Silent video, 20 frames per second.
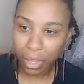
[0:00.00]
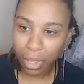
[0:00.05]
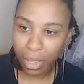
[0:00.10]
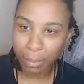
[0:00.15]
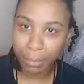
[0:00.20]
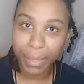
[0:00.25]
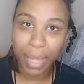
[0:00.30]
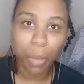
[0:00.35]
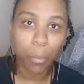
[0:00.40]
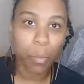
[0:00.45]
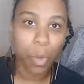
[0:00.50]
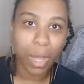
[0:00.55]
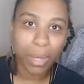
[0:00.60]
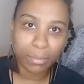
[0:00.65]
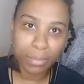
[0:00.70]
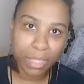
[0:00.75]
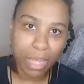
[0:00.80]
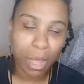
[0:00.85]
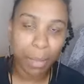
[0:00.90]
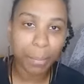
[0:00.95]
get
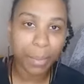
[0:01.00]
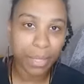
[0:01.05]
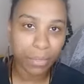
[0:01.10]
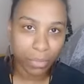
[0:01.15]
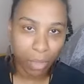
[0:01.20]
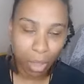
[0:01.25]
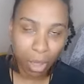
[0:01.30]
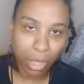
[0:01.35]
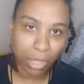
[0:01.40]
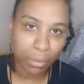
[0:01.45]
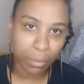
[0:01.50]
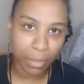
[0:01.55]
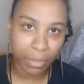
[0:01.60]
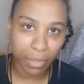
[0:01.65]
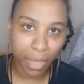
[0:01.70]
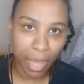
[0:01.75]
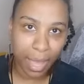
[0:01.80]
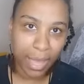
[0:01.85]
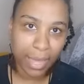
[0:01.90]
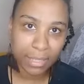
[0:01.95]
wound up in the argument
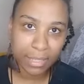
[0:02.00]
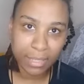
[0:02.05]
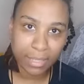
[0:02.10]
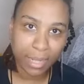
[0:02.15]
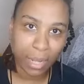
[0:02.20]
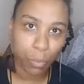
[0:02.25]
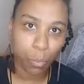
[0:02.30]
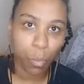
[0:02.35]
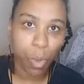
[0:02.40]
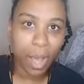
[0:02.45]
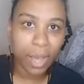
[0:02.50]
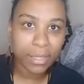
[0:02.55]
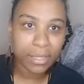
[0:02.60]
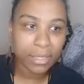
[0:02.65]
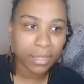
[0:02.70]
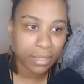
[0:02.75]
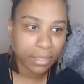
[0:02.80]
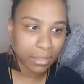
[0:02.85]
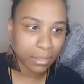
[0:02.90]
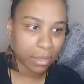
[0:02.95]
that I had today? Why
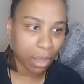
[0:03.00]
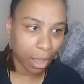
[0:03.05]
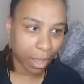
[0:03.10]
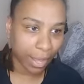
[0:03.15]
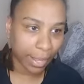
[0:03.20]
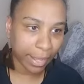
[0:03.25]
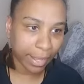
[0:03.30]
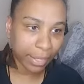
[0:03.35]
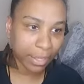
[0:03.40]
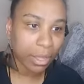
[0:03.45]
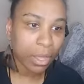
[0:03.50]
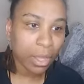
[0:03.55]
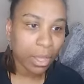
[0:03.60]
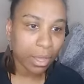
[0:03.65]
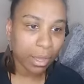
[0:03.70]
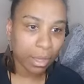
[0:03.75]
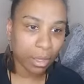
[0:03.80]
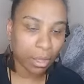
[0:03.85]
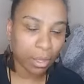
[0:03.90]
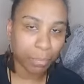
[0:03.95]
didn't I
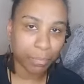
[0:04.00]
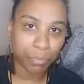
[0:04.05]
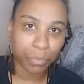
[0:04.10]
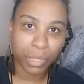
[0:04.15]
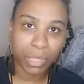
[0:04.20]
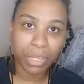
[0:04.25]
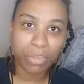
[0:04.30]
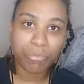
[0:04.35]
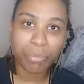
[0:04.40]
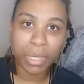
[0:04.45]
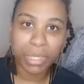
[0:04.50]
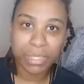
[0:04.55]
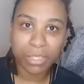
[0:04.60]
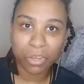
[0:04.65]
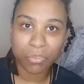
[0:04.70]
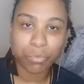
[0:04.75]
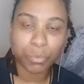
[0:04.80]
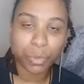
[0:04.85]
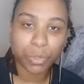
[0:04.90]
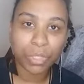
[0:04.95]
give
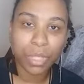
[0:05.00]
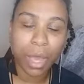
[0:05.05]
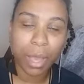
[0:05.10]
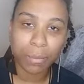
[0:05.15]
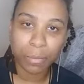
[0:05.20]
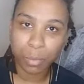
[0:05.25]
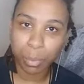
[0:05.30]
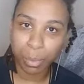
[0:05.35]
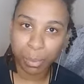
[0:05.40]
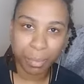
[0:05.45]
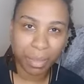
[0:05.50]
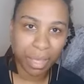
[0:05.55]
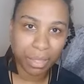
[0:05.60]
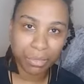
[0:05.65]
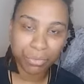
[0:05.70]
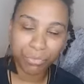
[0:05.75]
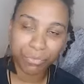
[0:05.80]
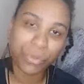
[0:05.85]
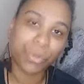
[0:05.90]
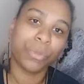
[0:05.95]
myself more time to prepare the
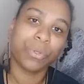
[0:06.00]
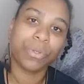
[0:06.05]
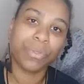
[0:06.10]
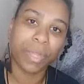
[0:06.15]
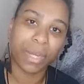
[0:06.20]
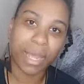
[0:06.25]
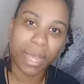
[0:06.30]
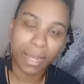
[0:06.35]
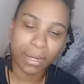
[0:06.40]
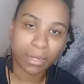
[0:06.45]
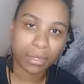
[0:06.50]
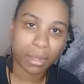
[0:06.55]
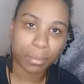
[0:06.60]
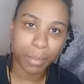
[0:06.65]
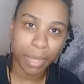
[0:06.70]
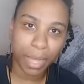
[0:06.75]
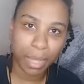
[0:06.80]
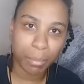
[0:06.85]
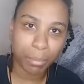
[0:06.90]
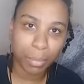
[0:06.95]
food and then it ended up
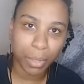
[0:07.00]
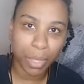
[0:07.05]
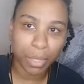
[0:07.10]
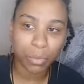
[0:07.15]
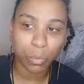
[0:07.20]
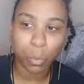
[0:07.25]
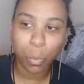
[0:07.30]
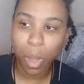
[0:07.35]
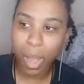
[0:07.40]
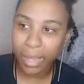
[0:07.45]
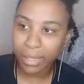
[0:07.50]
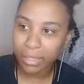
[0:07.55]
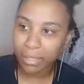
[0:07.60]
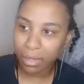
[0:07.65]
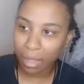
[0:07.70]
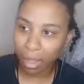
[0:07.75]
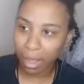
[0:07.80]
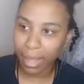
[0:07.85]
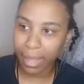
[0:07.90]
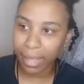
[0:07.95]
getting burnt? Why
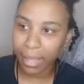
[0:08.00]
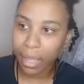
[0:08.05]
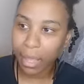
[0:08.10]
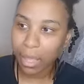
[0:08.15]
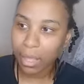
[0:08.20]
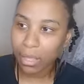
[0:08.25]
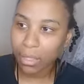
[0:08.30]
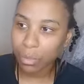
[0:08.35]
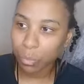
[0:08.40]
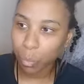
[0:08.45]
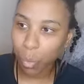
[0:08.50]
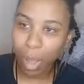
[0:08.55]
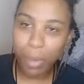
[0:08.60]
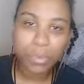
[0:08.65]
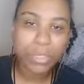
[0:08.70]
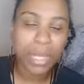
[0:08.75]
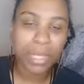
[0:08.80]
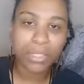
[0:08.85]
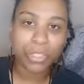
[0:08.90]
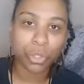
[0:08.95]

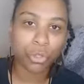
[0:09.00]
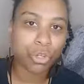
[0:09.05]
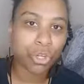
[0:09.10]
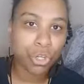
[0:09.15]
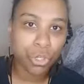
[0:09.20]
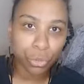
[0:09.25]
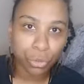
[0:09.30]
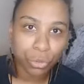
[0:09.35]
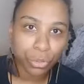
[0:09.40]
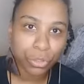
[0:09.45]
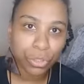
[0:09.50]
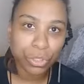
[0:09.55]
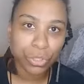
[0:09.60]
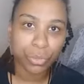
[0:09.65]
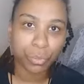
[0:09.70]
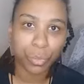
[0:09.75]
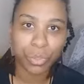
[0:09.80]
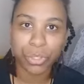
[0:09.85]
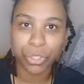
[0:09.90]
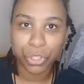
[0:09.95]
was I so short
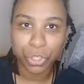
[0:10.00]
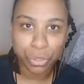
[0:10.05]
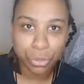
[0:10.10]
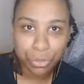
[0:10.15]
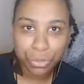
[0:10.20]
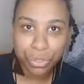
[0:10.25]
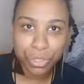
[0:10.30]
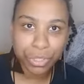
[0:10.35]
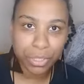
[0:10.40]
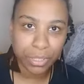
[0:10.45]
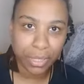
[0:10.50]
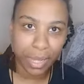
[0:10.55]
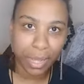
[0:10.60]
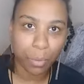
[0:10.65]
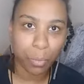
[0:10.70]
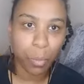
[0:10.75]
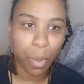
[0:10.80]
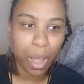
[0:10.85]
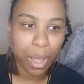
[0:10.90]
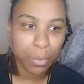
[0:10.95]
with the children today?
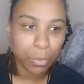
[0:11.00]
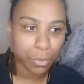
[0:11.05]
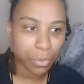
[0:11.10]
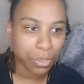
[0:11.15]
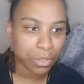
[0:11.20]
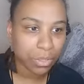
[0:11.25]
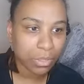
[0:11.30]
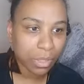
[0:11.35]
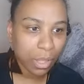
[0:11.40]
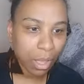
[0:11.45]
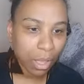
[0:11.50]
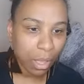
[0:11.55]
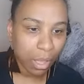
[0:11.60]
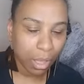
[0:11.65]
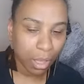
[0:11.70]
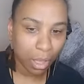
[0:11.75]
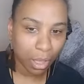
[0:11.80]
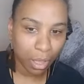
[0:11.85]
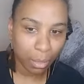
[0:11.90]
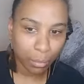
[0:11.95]
Why
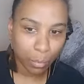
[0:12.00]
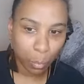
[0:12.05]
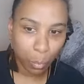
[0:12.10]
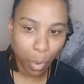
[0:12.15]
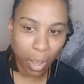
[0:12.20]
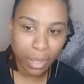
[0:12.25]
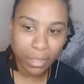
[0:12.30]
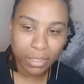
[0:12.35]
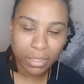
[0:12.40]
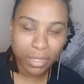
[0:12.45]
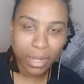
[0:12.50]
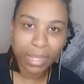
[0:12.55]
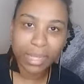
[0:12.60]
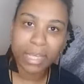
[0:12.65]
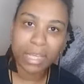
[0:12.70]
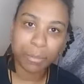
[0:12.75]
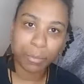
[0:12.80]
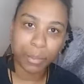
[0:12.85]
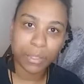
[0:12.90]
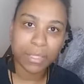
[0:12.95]
did I
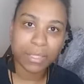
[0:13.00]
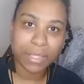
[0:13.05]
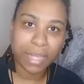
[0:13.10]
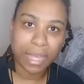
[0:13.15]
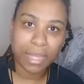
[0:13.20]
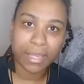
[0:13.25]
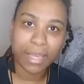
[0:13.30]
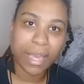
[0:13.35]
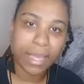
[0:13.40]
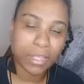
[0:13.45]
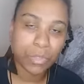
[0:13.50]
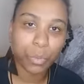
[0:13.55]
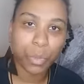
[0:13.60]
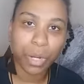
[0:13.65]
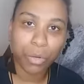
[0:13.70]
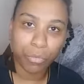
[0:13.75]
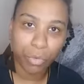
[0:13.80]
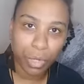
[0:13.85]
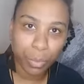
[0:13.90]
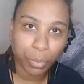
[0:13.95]
keep on saying yes when I
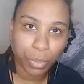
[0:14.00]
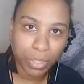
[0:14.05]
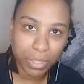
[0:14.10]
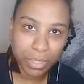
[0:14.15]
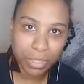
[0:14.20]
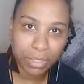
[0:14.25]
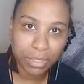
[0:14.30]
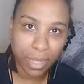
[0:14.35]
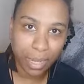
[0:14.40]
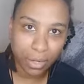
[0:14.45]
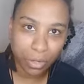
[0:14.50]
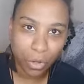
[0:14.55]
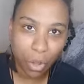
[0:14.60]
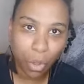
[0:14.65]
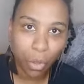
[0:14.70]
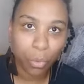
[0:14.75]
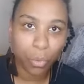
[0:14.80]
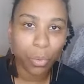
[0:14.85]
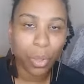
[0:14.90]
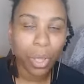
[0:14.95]
really wanted to say no?